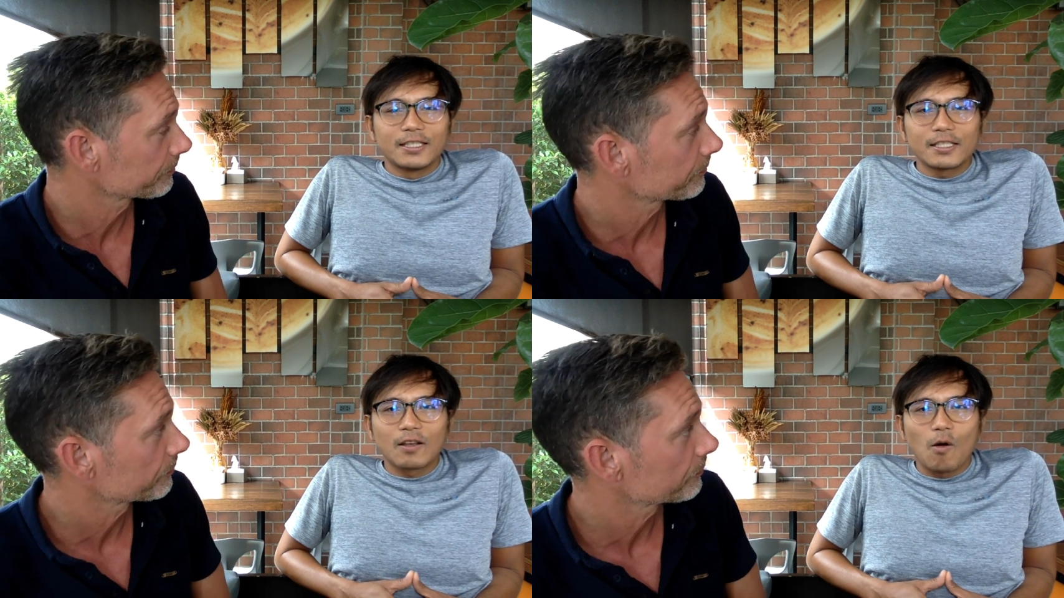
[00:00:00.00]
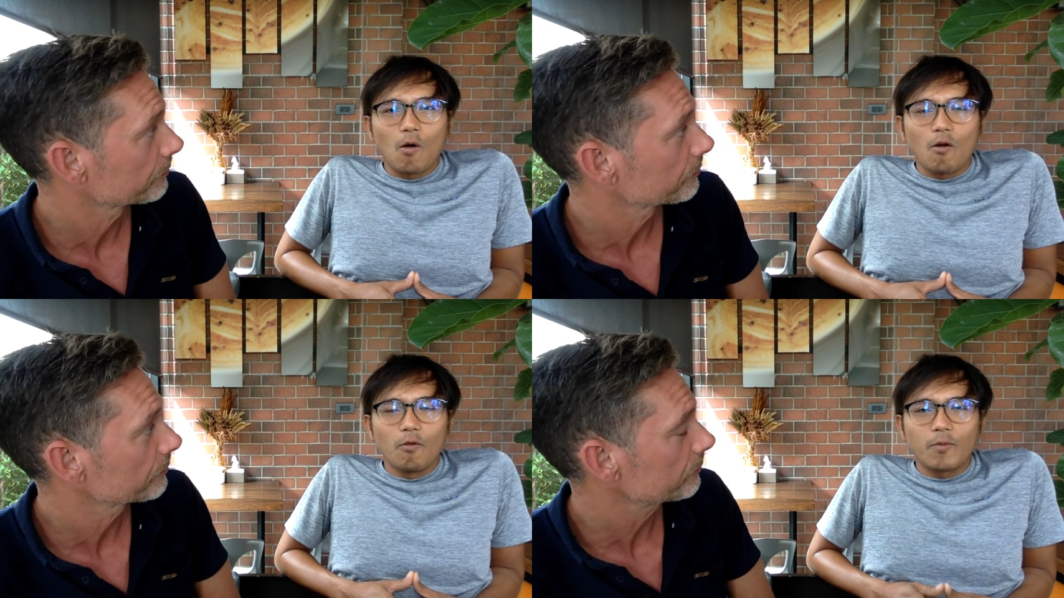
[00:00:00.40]
Speaker 1: it's just
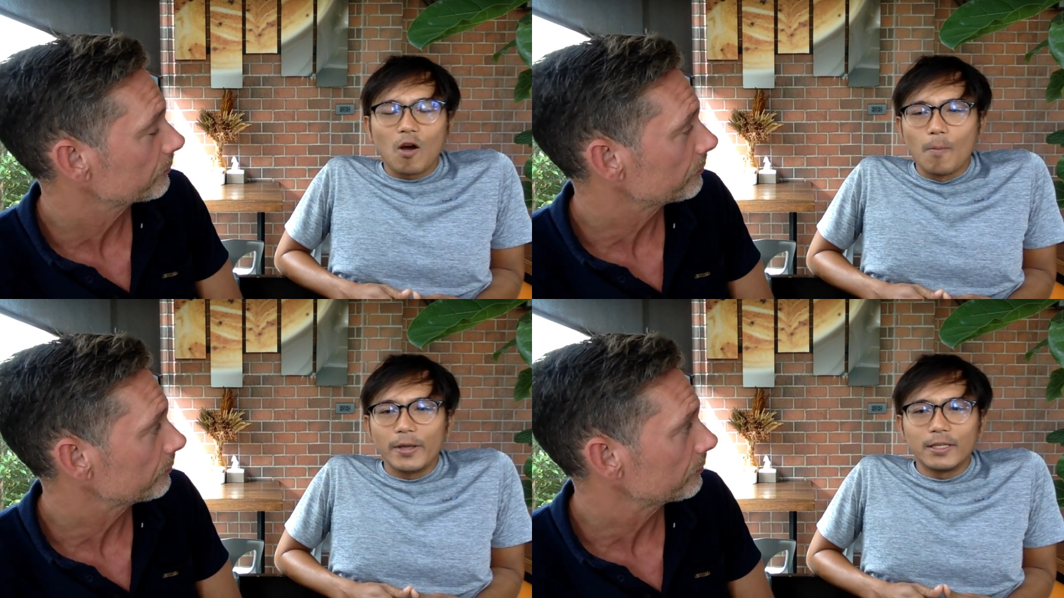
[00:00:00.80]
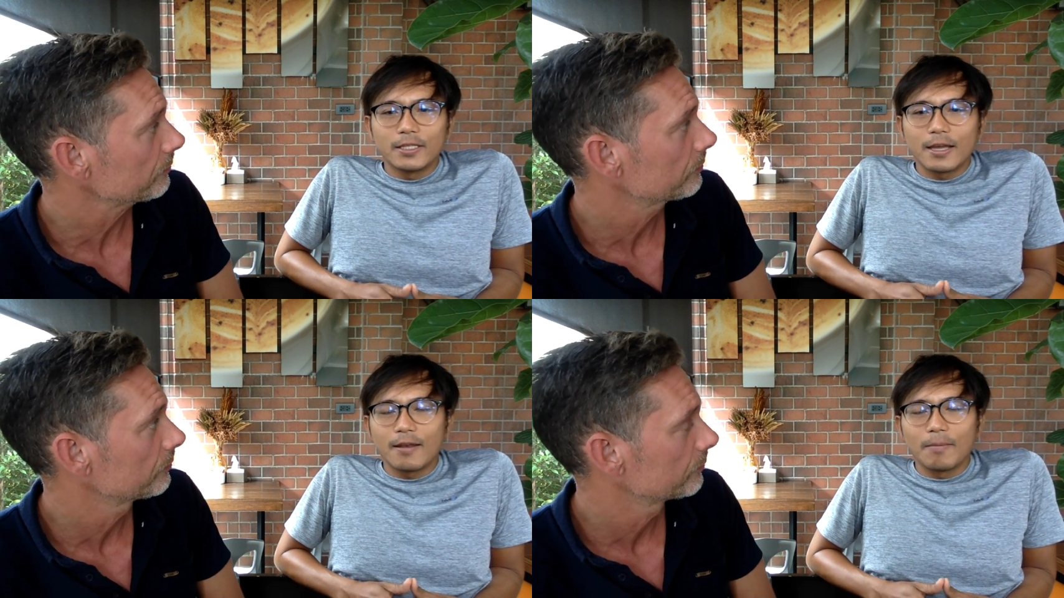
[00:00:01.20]
called
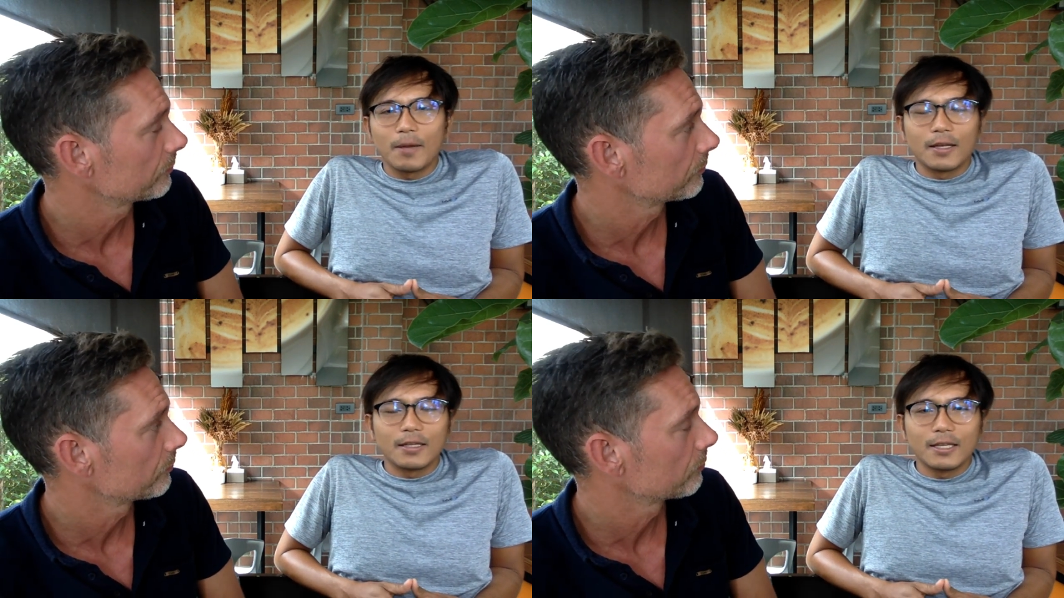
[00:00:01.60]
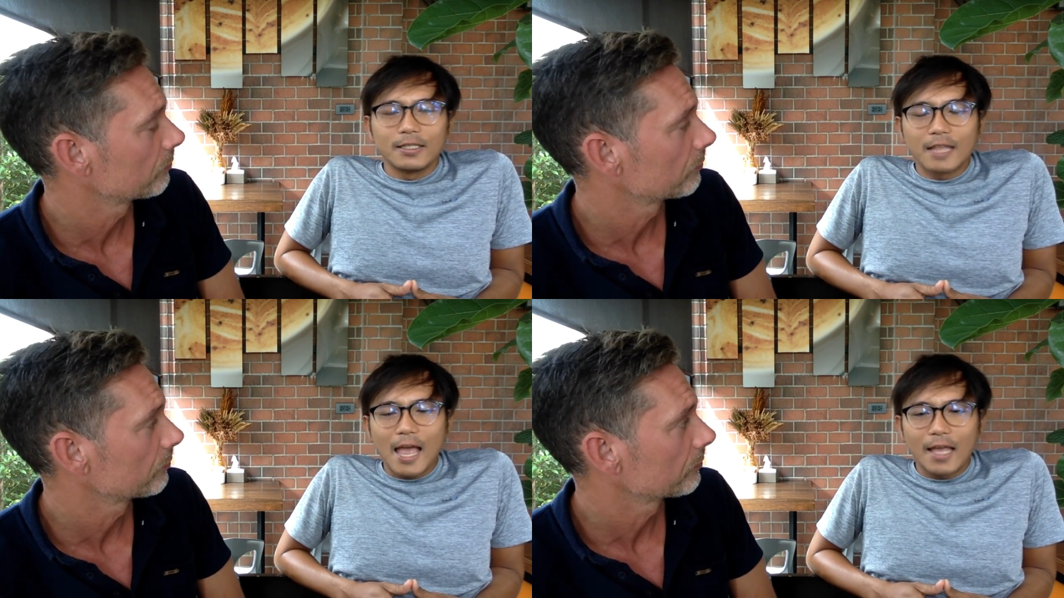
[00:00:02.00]
competition, but
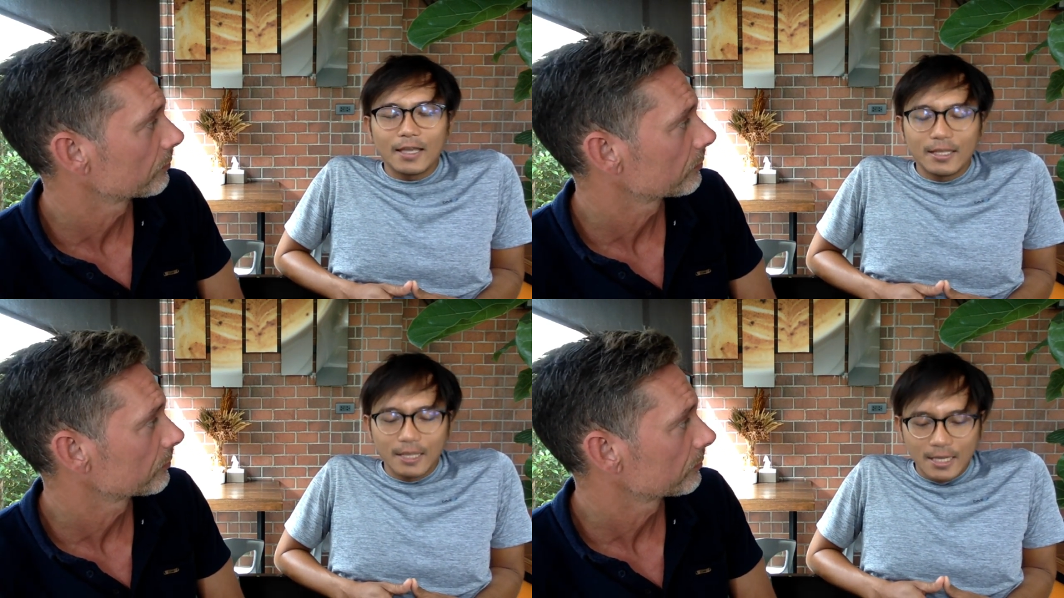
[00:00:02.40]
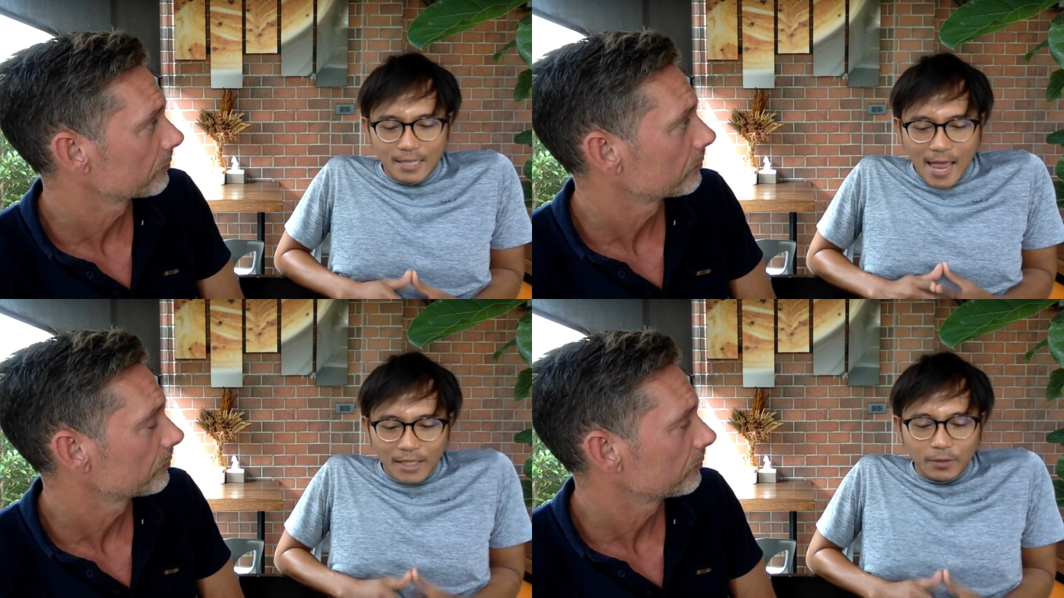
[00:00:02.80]

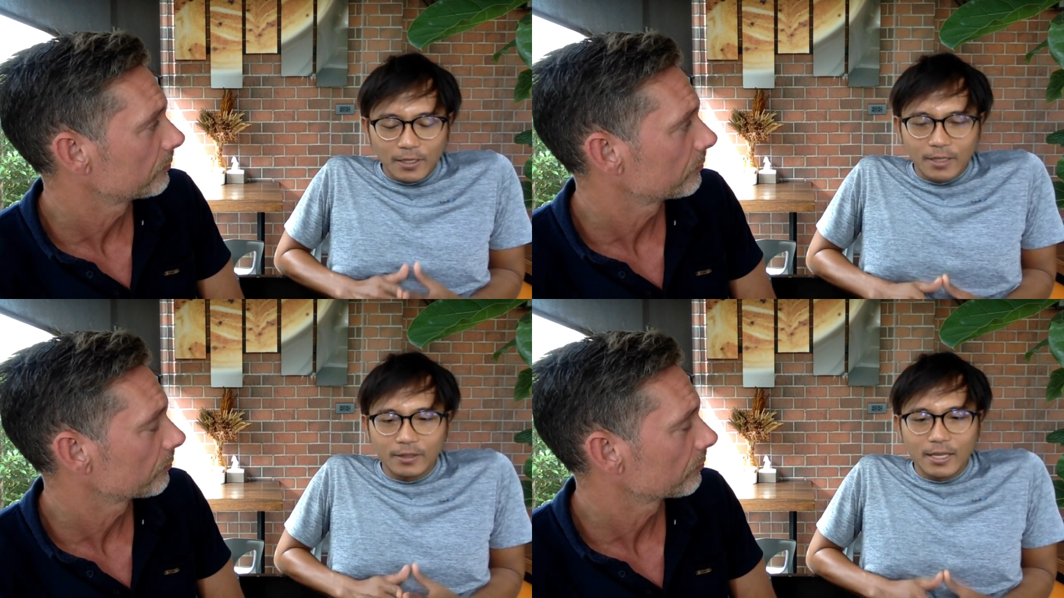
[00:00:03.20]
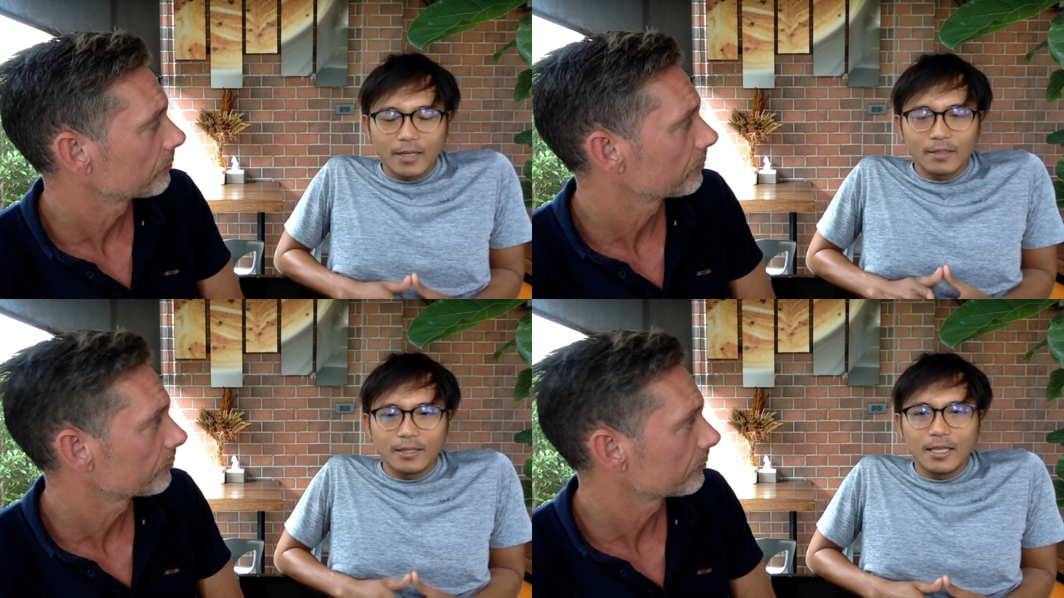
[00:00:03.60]
it's actually the
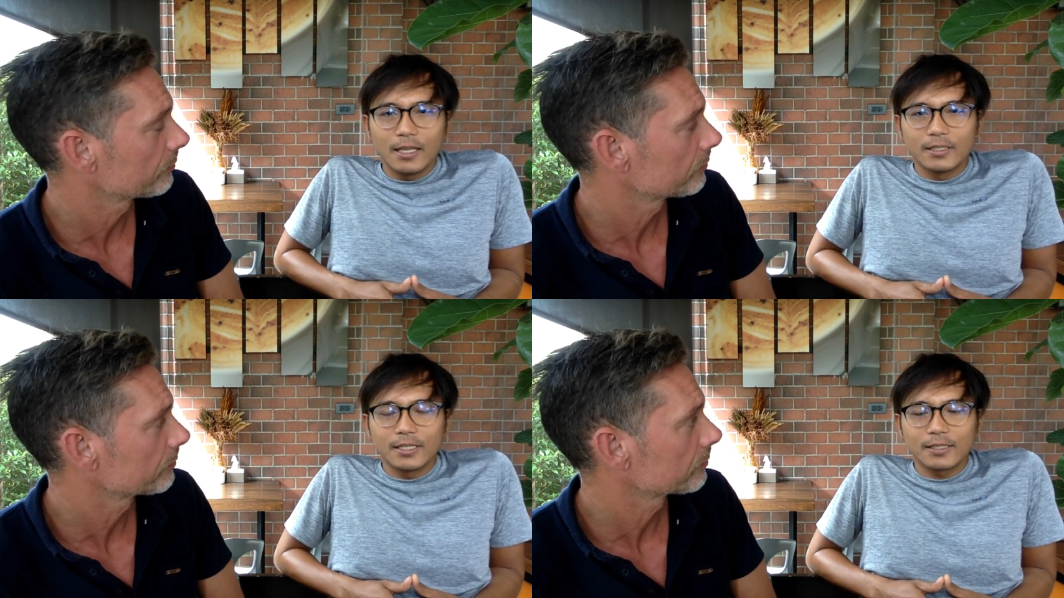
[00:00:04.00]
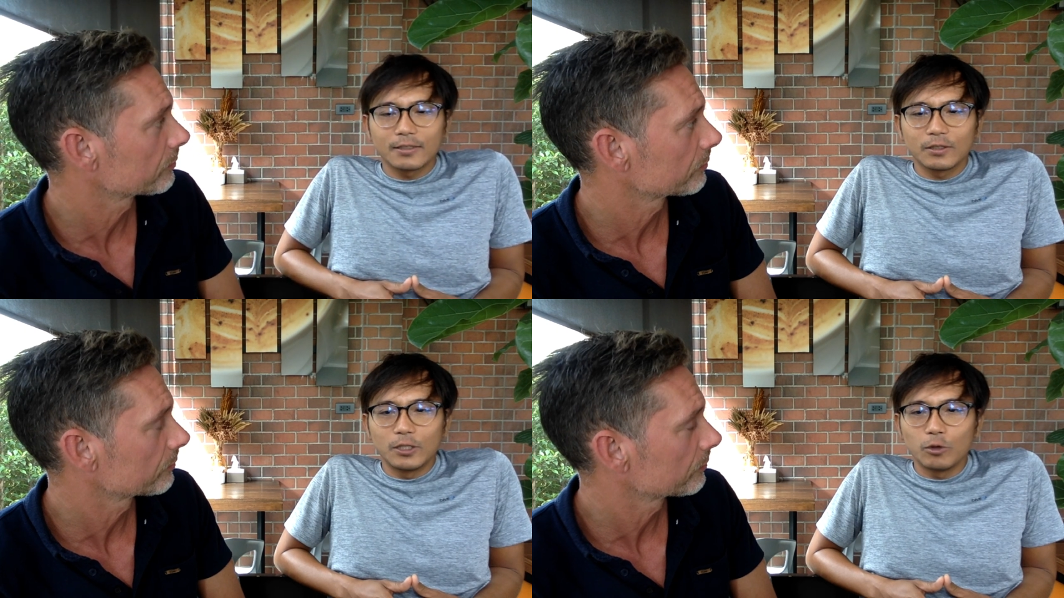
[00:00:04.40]
thing is
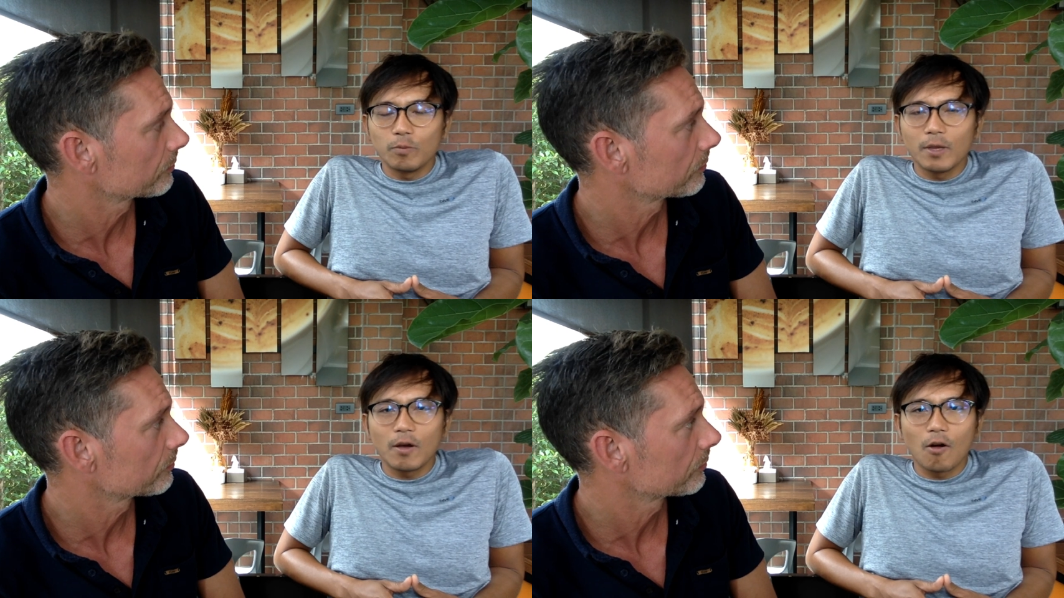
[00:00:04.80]
just, it should be